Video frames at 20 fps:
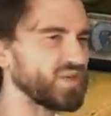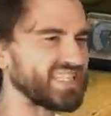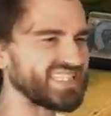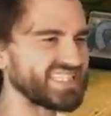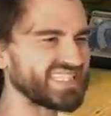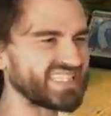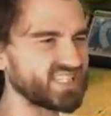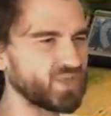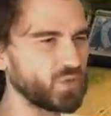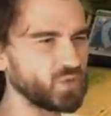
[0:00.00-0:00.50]

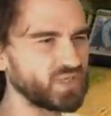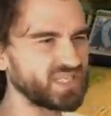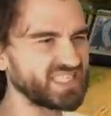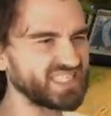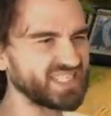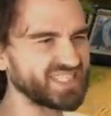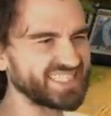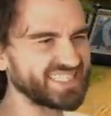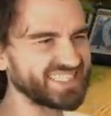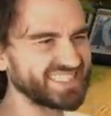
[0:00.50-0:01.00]
So
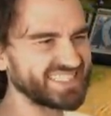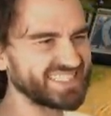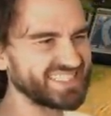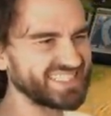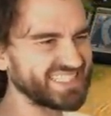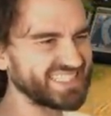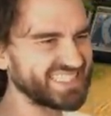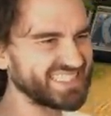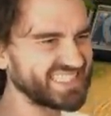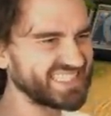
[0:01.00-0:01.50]
good,
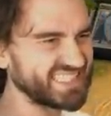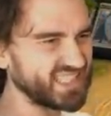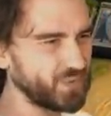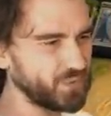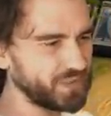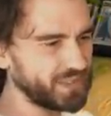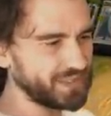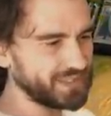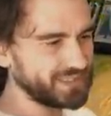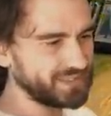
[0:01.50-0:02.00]
so
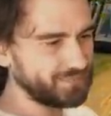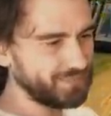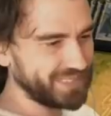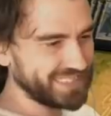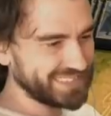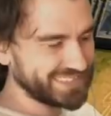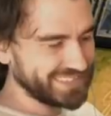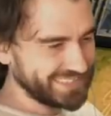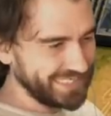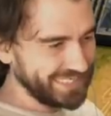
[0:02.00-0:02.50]
good. But
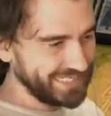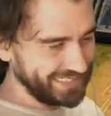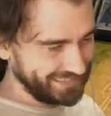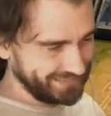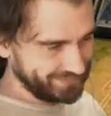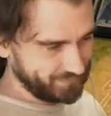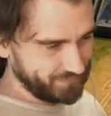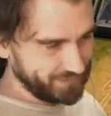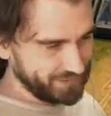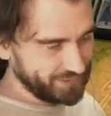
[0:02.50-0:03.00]
it's
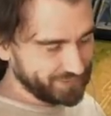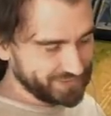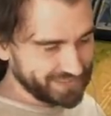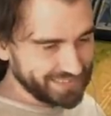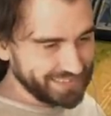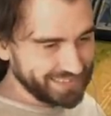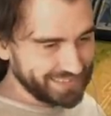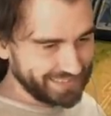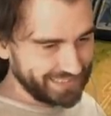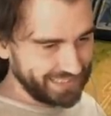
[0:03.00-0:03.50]
still we're not in
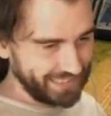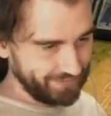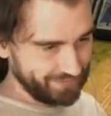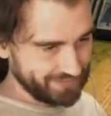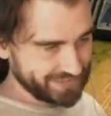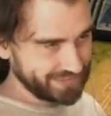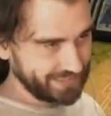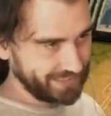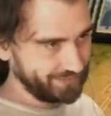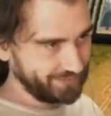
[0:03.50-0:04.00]
the clear
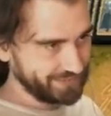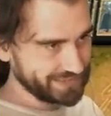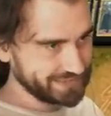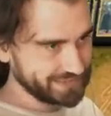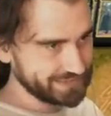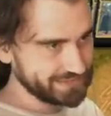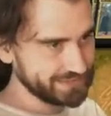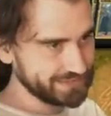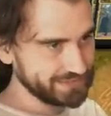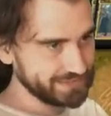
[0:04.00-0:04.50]
still.
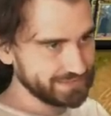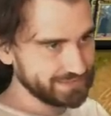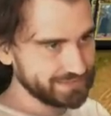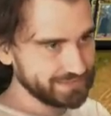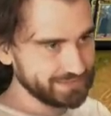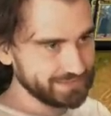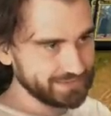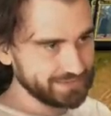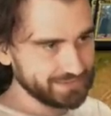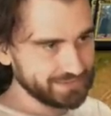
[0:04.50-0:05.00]

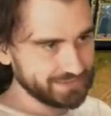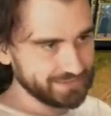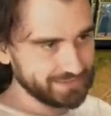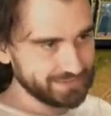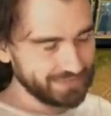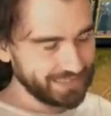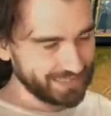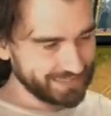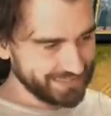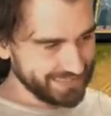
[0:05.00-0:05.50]

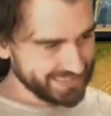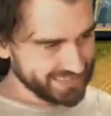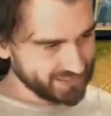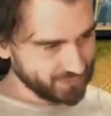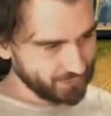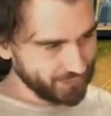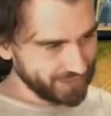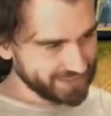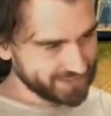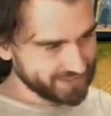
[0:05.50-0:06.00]
Like these
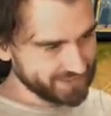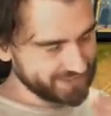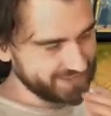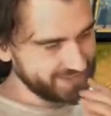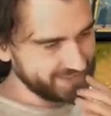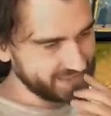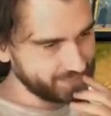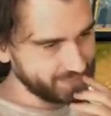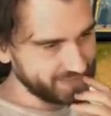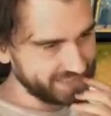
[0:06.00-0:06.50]
treasures
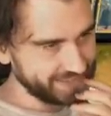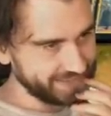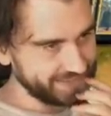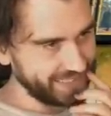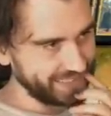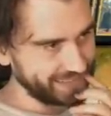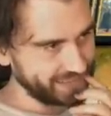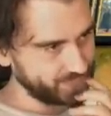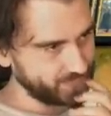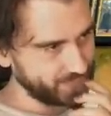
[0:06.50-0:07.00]
need to be
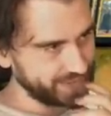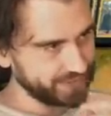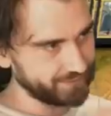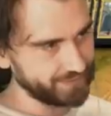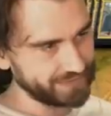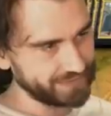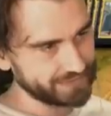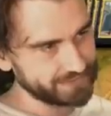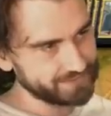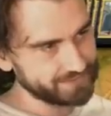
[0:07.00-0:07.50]
dealt with. I
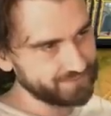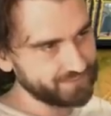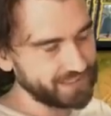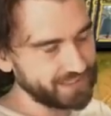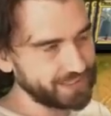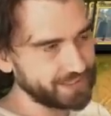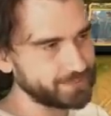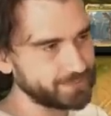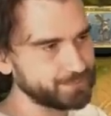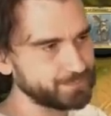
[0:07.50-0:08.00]
will be
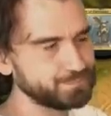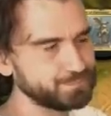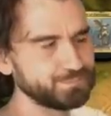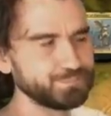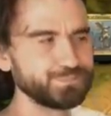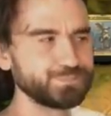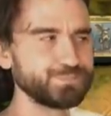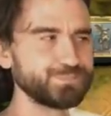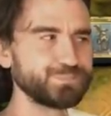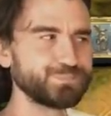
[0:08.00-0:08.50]
like
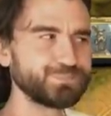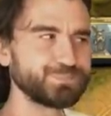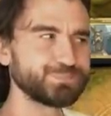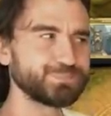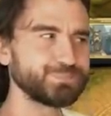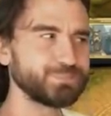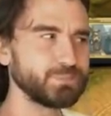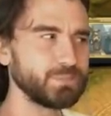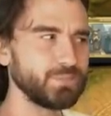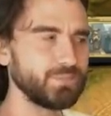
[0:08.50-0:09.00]

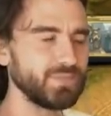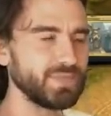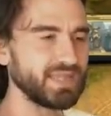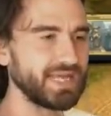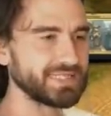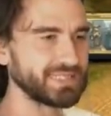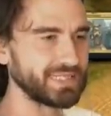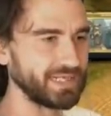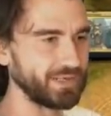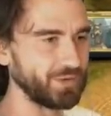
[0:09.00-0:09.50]

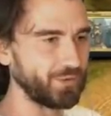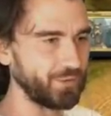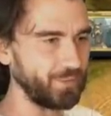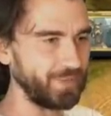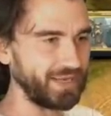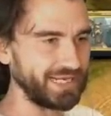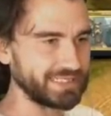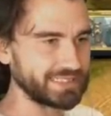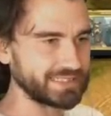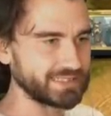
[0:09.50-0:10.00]
that's a lot of
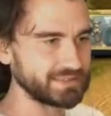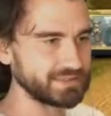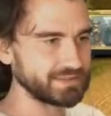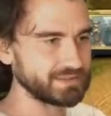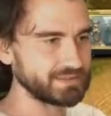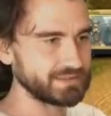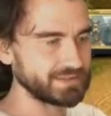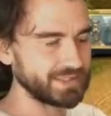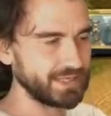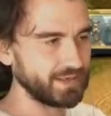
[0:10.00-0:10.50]
ass
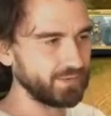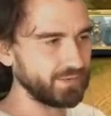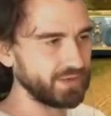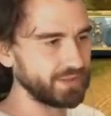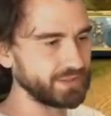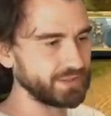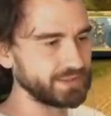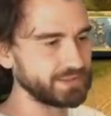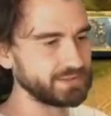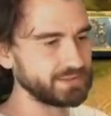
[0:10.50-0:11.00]
hanging
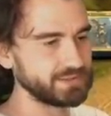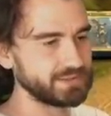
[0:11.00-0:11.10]
around there.